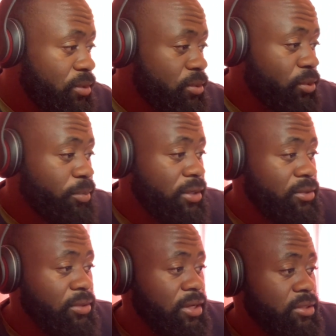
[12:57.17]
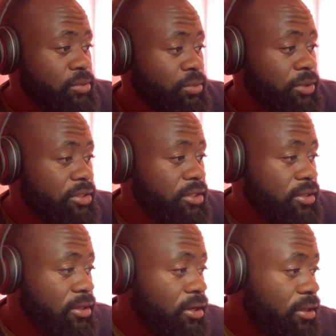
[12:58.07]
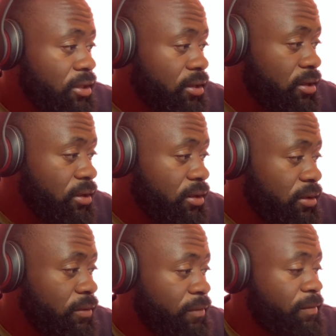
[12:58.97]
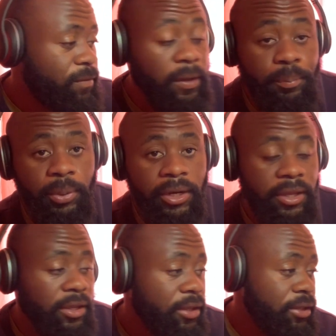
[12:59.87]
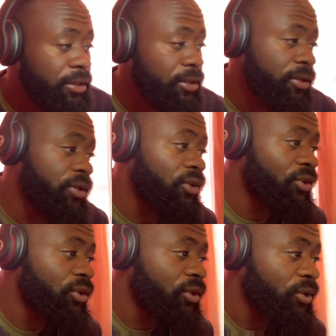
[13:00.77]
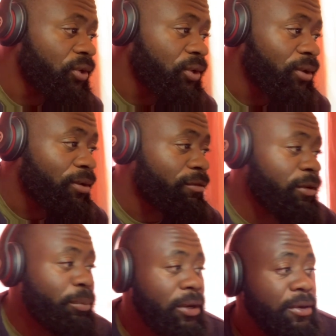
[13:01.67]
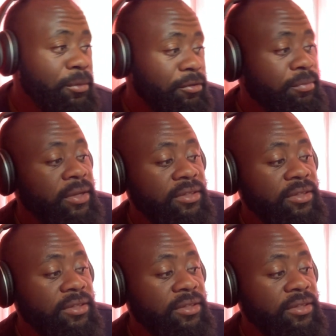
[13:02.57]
So, but you guys go and check the Fair Play movement.